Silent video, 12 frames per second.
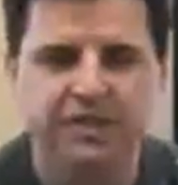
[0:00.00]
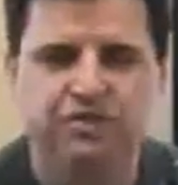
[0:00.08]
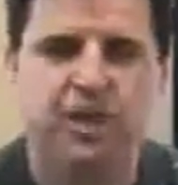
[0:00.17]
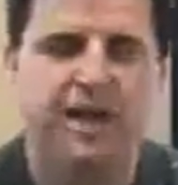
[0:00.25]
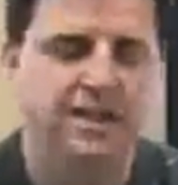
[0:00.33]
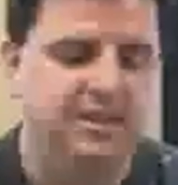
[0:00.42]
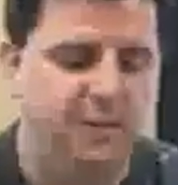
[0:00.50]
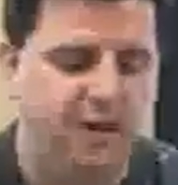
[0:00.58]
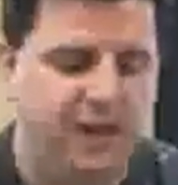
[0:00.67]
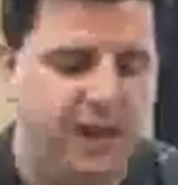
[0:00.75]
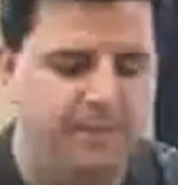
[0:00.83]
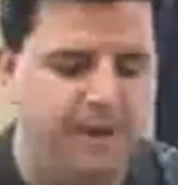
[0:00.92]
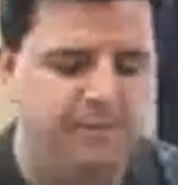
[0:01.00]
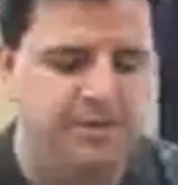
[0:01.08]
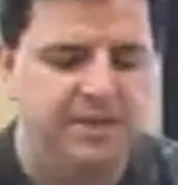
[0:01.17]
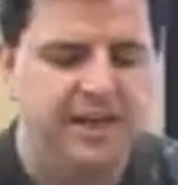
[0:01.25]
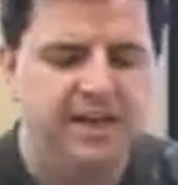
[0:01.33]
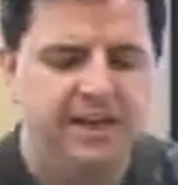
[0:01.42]
these Chinese small cap
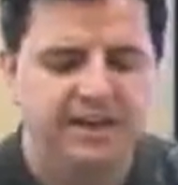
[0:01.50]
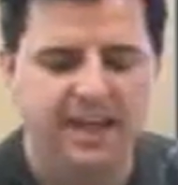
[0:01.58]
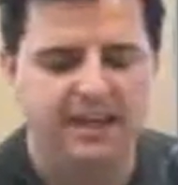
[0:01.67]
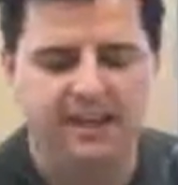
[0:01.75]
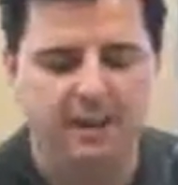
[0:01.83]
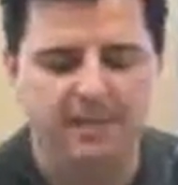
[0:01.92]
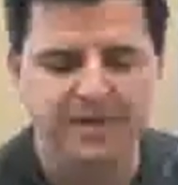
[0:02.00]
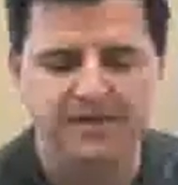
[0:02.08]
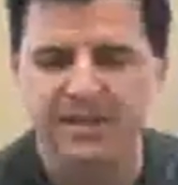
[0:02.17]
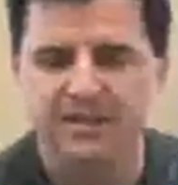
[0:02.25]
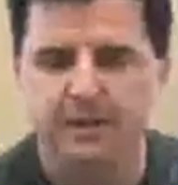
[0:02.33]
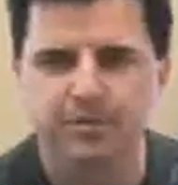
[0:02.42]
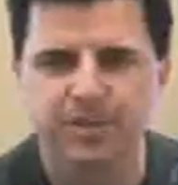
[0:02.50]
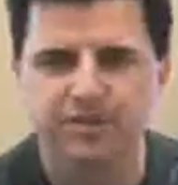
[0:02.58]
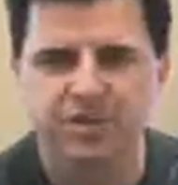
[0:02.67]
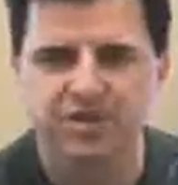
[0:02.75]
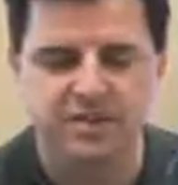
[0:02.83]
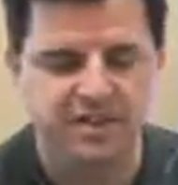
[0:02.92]
numbers. The companies, these numbers are
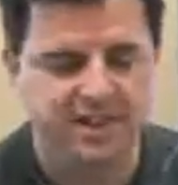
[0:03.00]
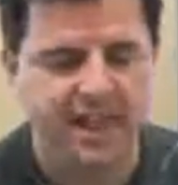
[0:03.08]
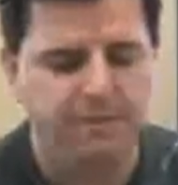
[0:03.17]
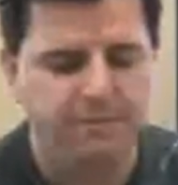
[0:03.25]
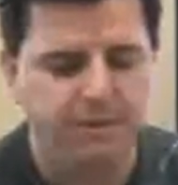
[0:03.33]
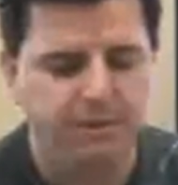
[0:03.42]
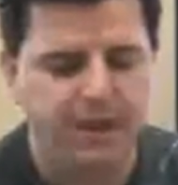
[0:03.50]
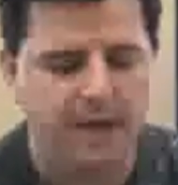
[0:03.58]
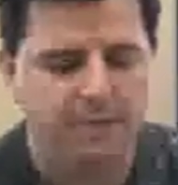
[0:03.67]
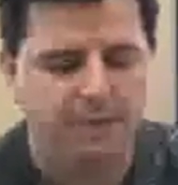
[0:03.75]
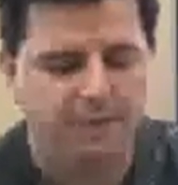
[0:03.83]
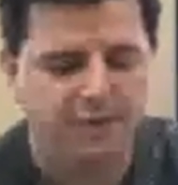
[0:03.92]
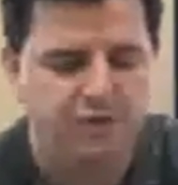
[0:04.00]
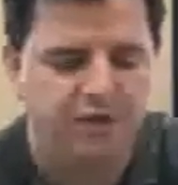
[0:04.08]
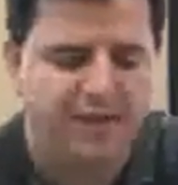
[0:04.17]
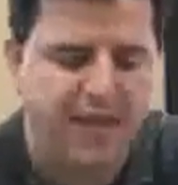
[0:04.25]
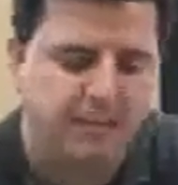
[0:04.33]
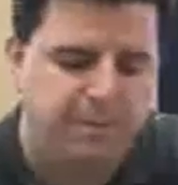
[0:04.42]
just you can't be can't be
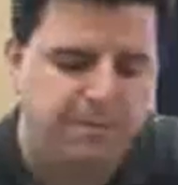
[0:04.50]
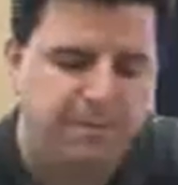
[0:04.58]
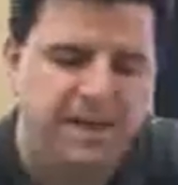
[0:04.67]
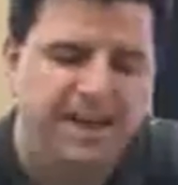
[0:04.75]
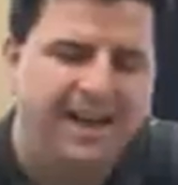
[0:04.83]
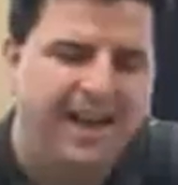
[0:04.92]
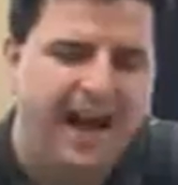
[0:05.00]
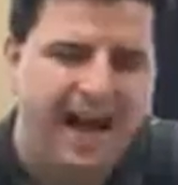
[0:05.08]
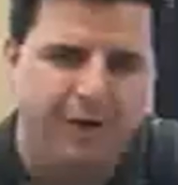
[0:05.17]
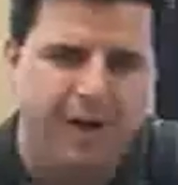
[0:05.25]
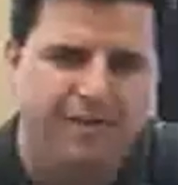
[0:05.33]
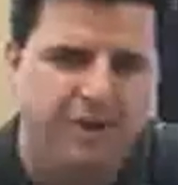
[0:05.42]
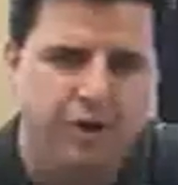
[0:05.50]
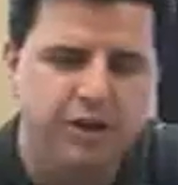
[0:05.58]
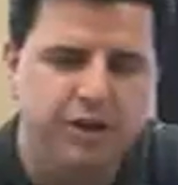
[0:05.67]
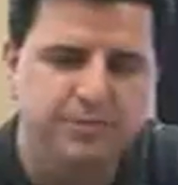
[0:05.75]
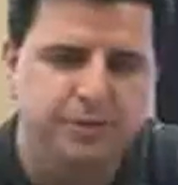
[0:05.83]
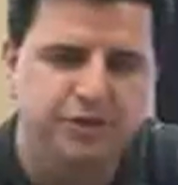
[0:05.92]
refuted, can't be beat. I don't have an
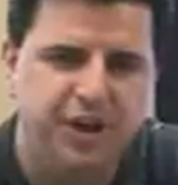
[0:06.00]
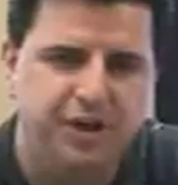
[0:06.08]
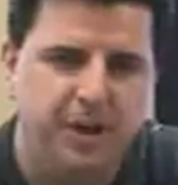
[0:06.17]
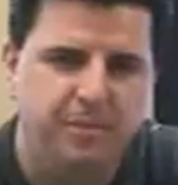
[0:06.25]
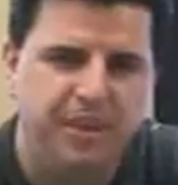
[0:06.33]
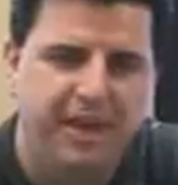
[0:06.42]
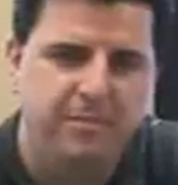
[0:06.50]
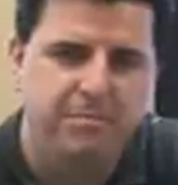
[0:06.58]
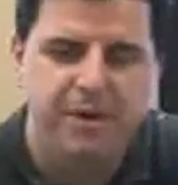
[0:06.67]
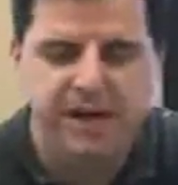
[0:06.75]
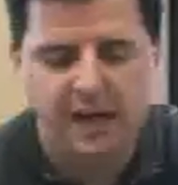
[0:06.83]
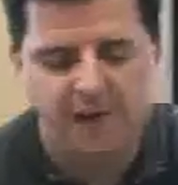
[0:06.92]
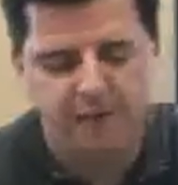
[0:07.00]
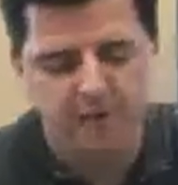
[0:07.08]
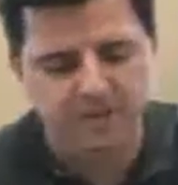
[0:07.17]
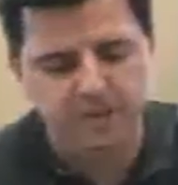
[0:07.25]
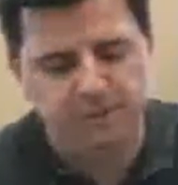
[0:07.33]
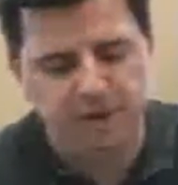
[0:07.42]
earnings per share number. They didn't break it out for
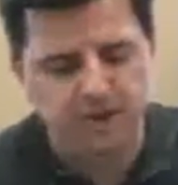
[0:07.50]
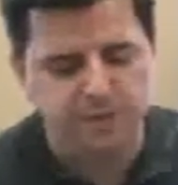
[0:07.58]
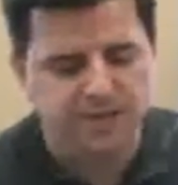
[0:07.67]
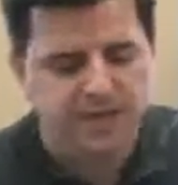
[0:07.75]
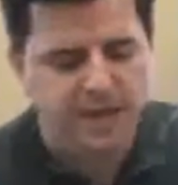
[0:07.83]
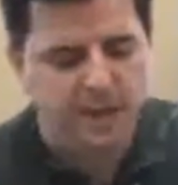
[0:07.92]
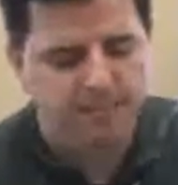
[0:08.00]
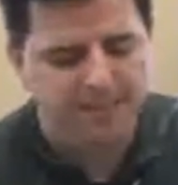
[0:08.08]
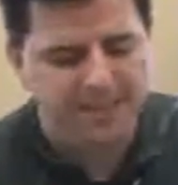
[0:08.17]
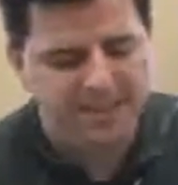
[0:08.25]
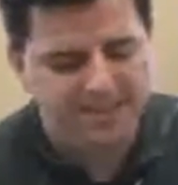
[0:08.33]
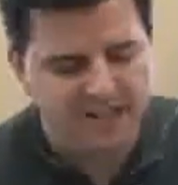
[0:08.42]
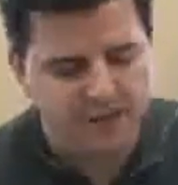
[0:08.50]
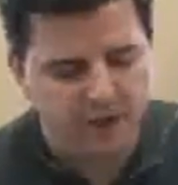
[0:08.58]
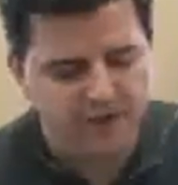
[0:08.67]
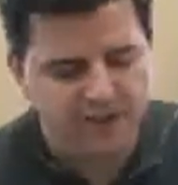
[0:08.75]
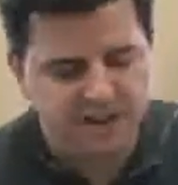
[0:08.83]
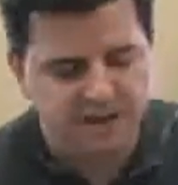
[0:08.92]
us in the press release, but they did
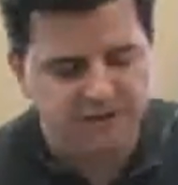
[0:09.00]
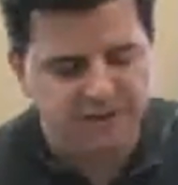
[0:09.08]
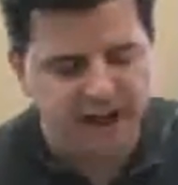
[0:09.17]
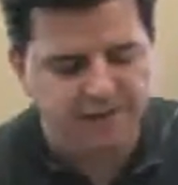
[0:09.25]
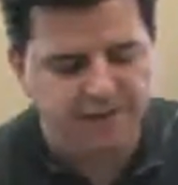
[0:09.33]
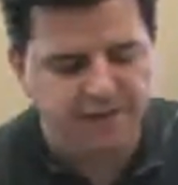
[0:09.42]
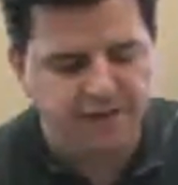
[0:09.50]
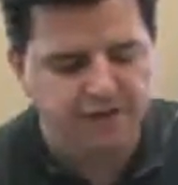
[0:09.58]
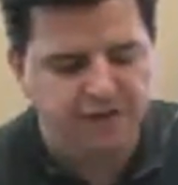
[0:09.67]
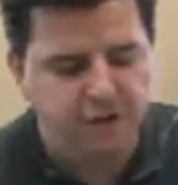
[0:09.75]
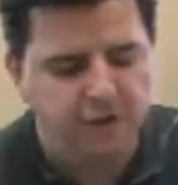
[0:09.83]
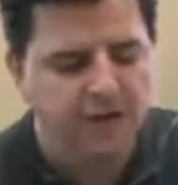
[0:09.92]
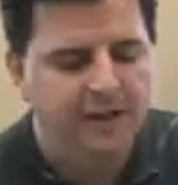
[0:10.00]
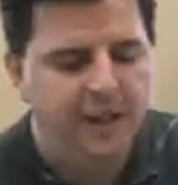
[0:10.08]
close yesterday at 552,